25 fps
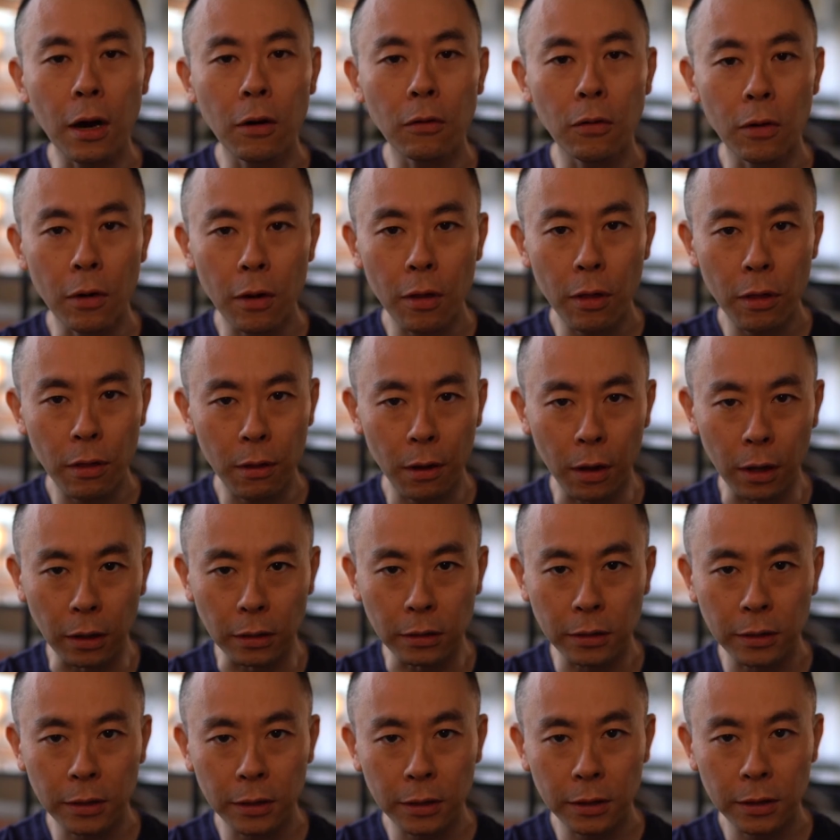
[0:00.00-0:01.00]
our
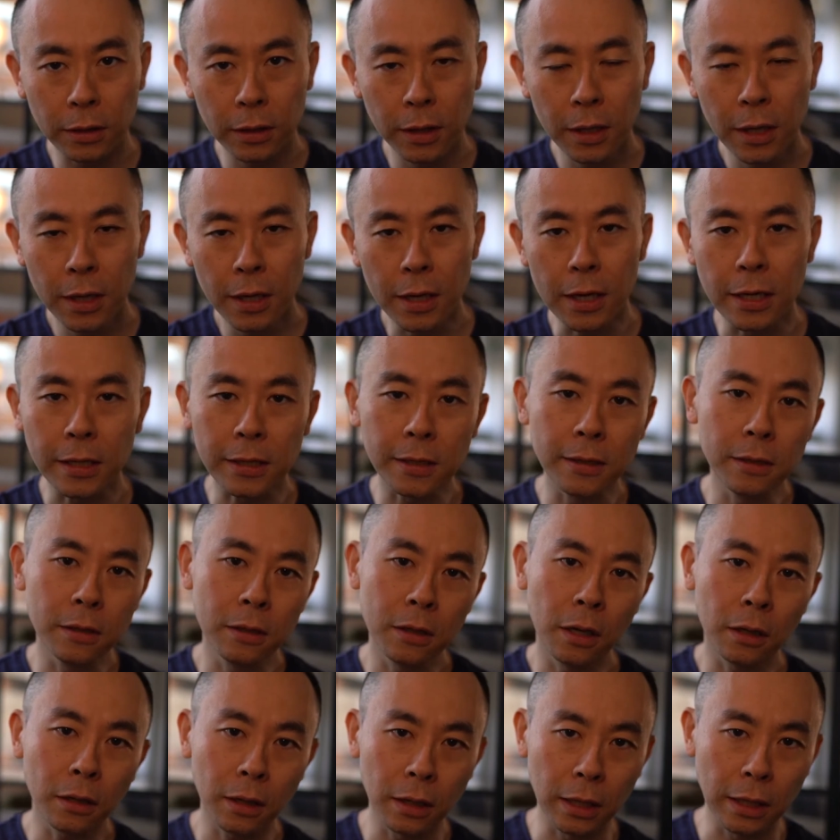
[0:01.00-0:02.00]
thoughts is
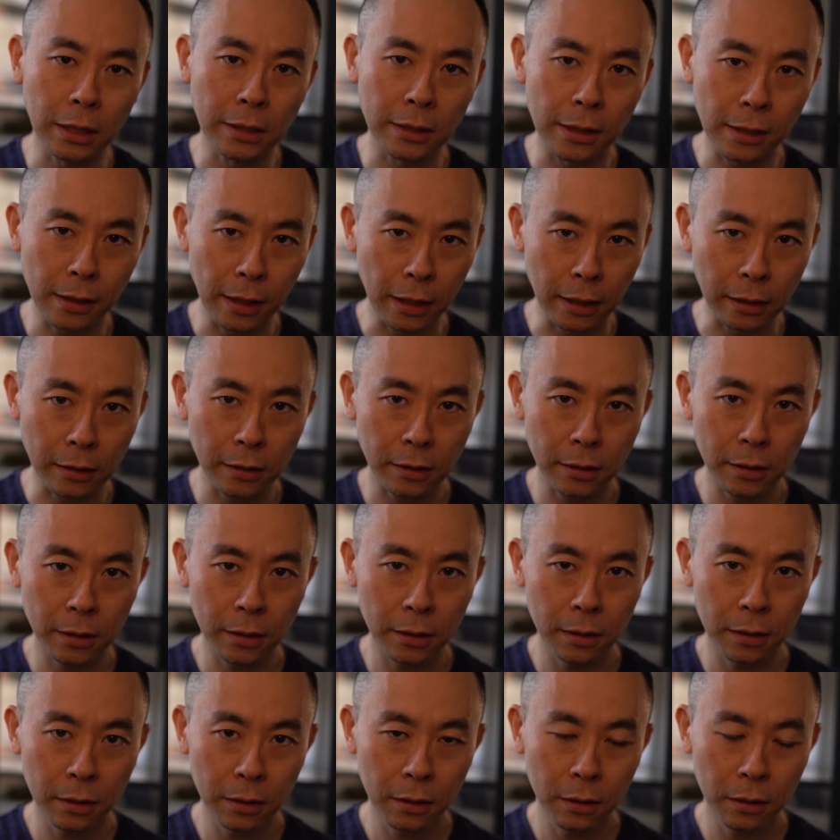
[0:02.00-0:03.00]
not an easy task.
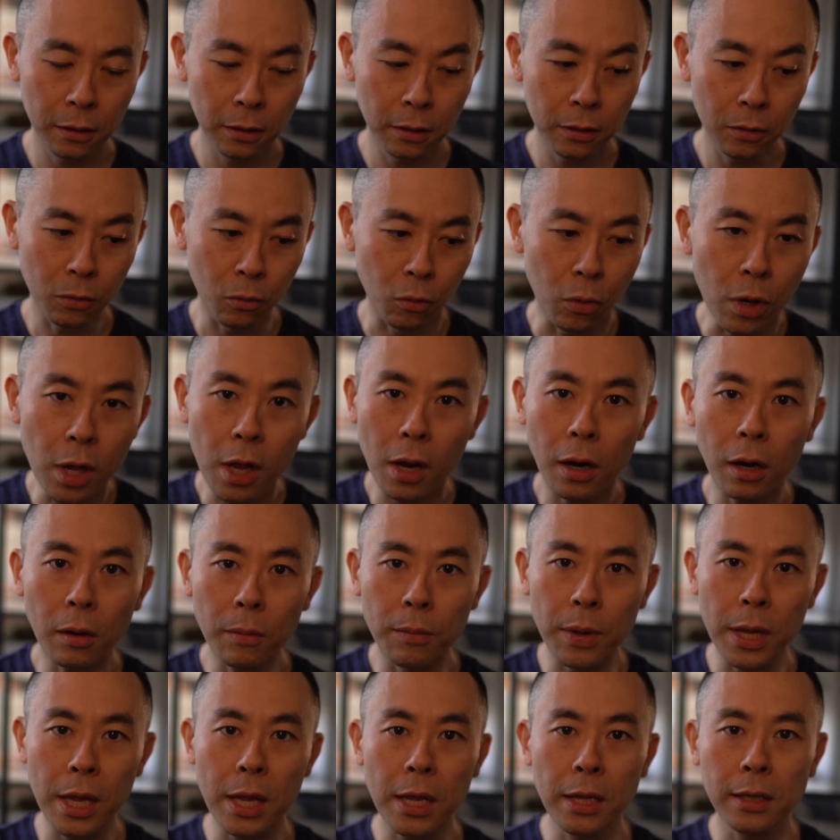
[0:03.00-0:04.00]
We are
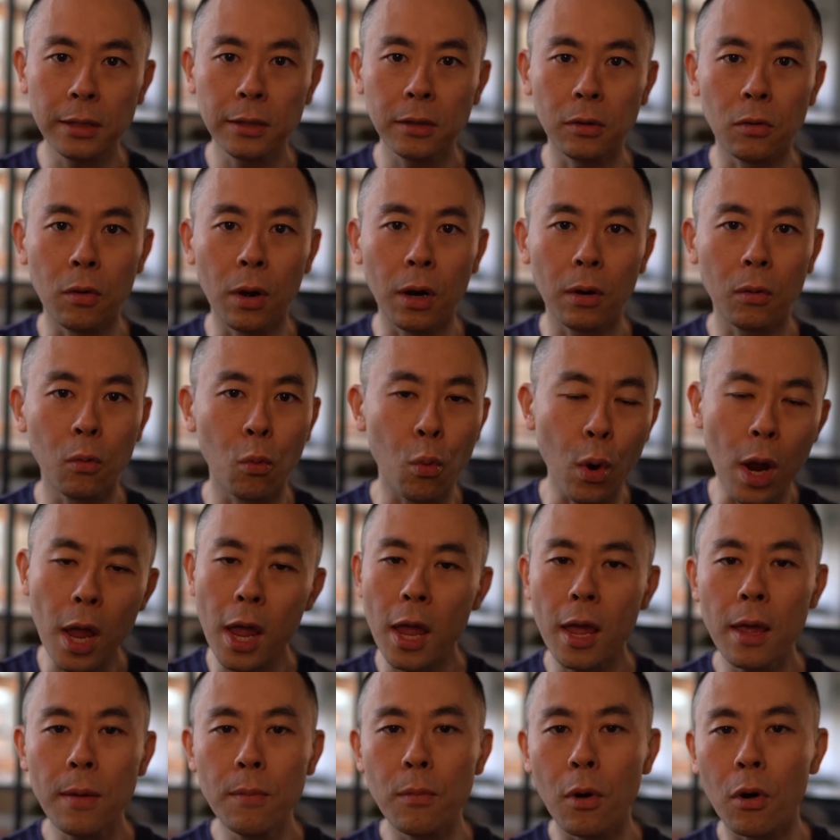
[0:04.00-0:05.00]
beings who are
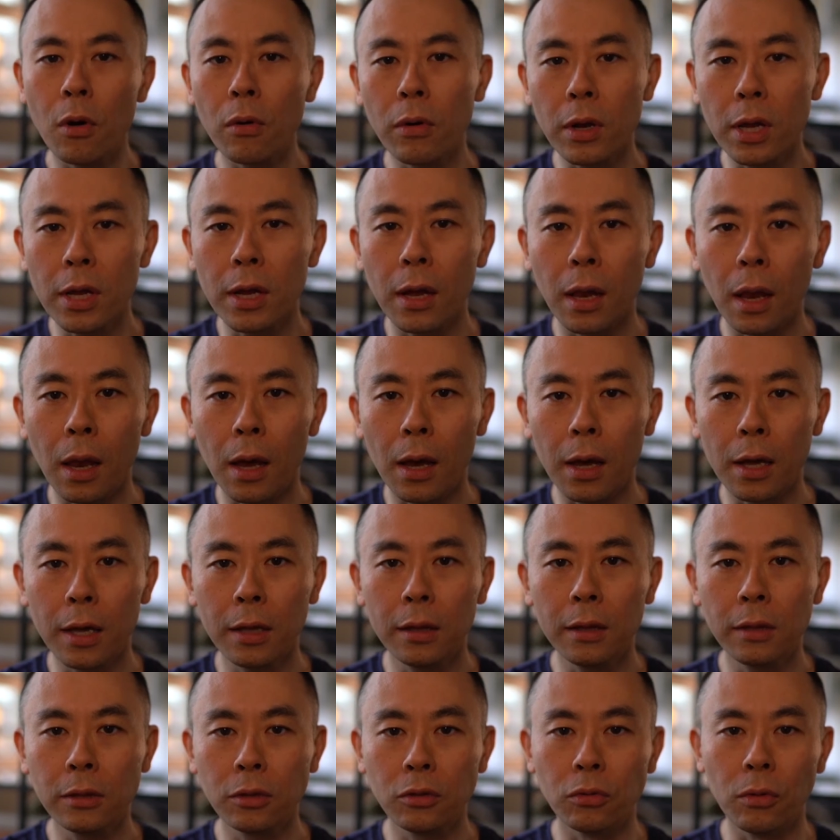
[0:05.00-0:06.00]
way more
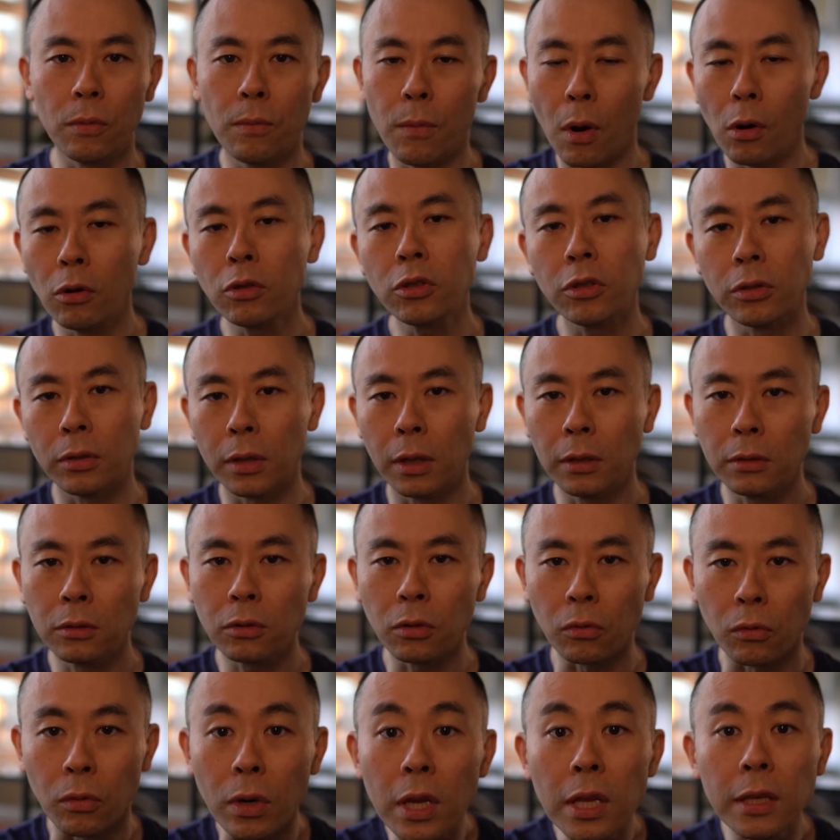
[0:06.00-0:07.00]
inclined to emotion than
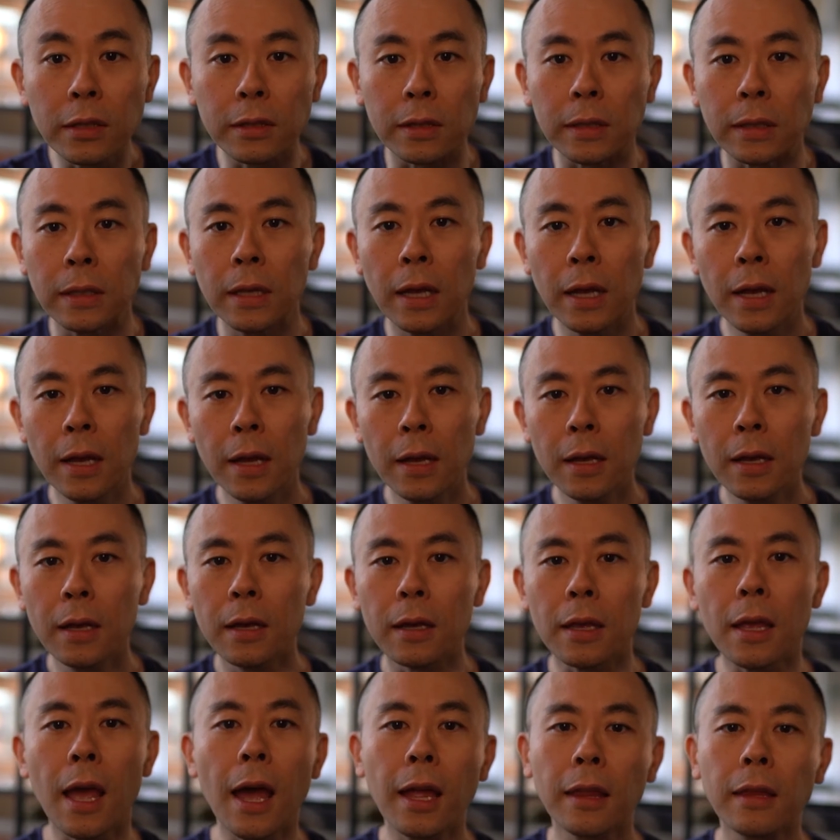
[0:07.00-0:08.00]
to reason.
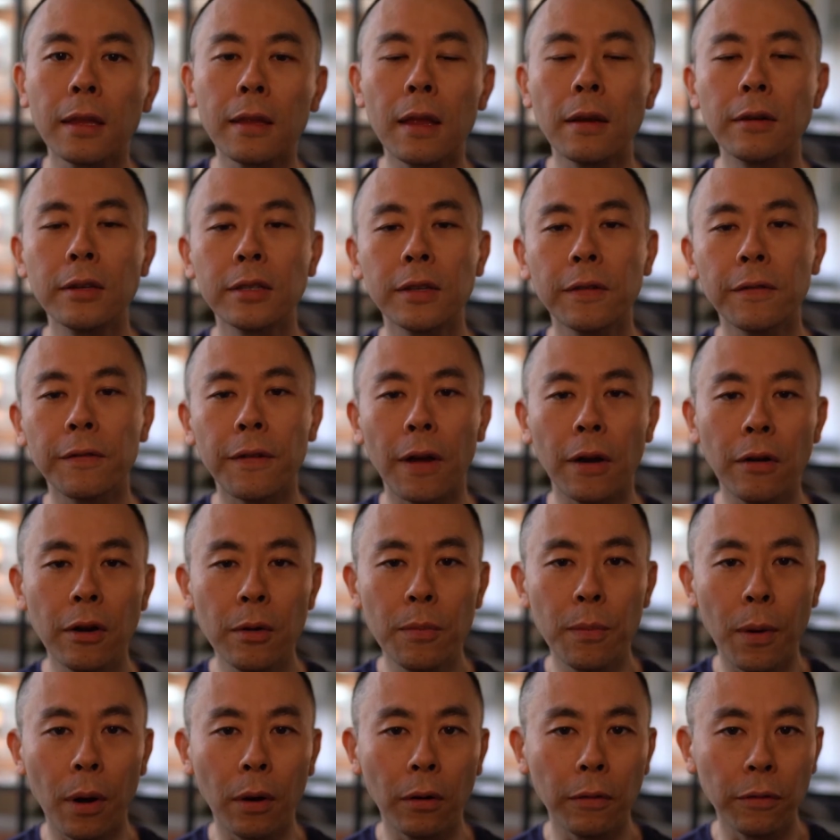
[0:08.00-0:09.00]
Yet there is a very
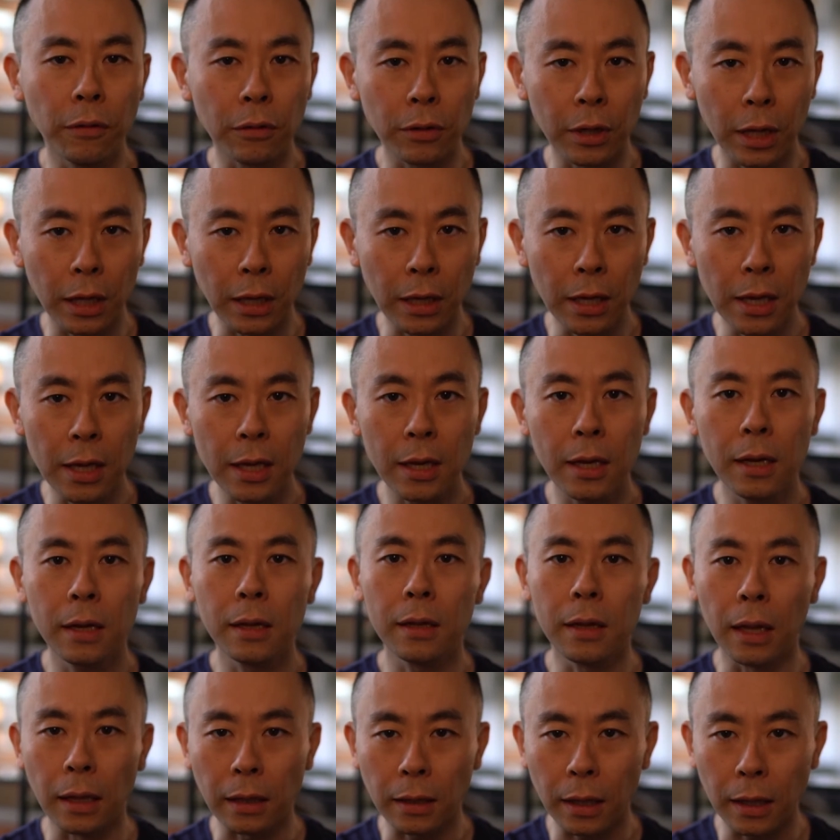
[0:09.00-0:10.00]
powerful technique
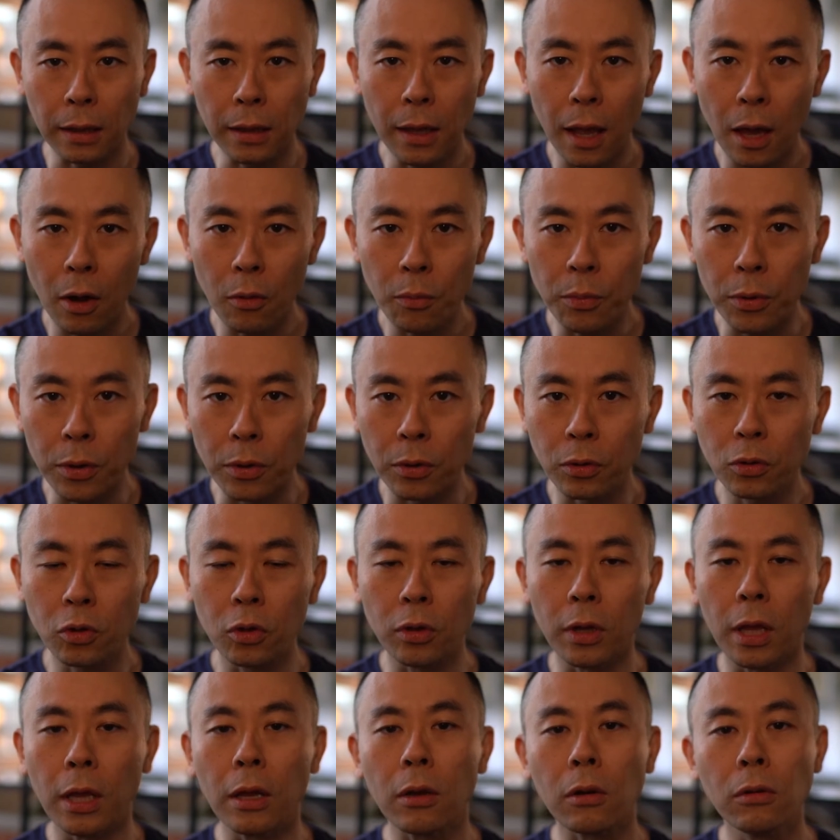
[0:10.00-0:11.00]
that can help you to
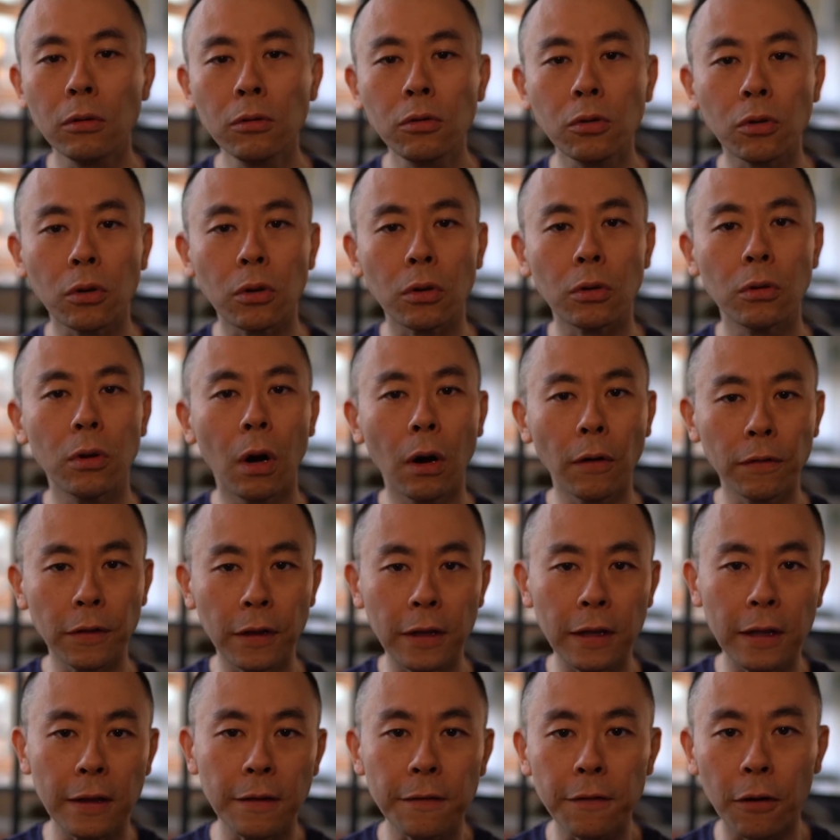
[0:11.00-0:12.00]
take control of
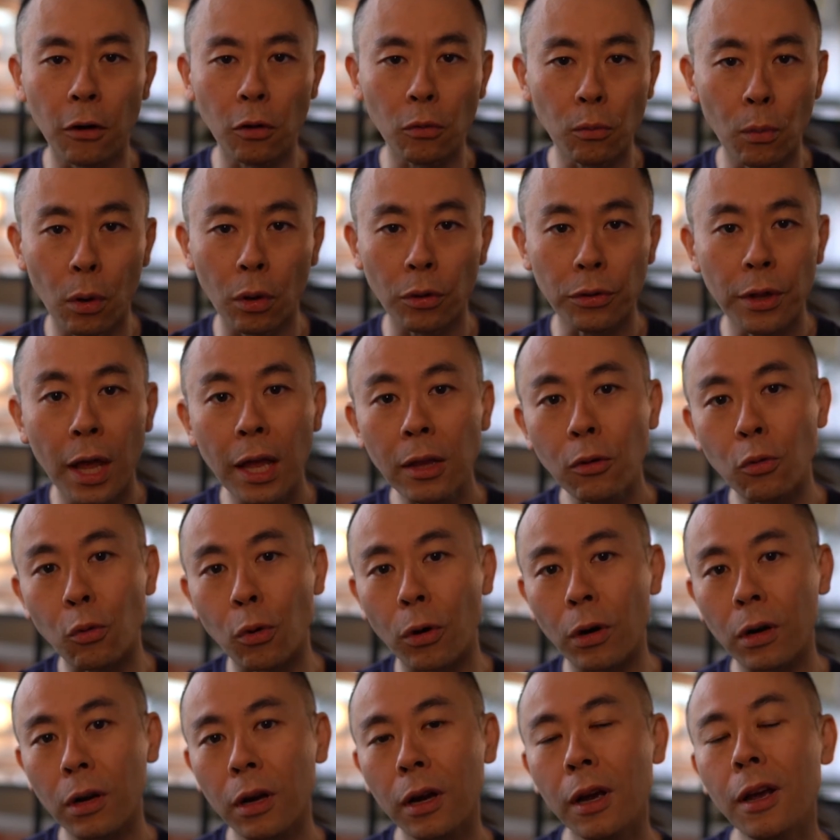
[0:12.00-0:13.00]
the default mode
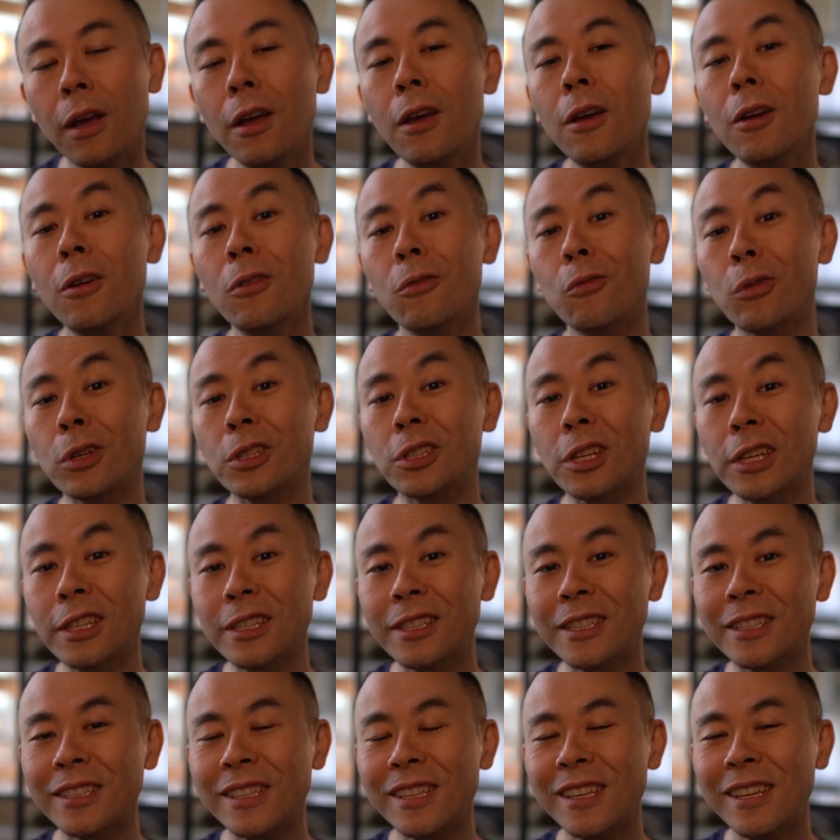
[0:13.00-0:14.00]
network, which
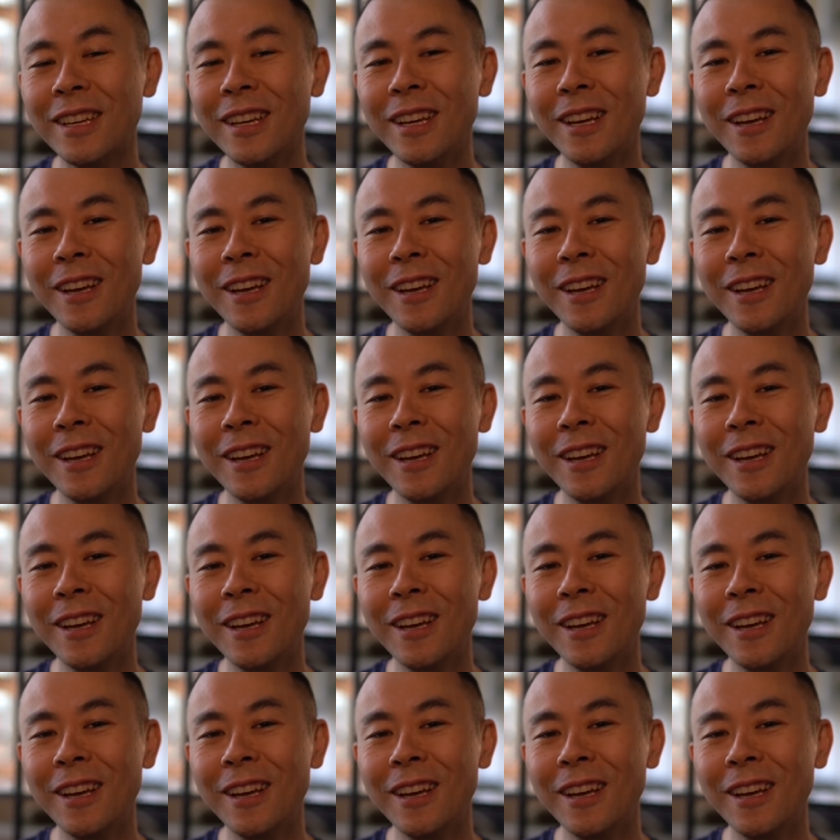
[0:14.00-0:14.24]
is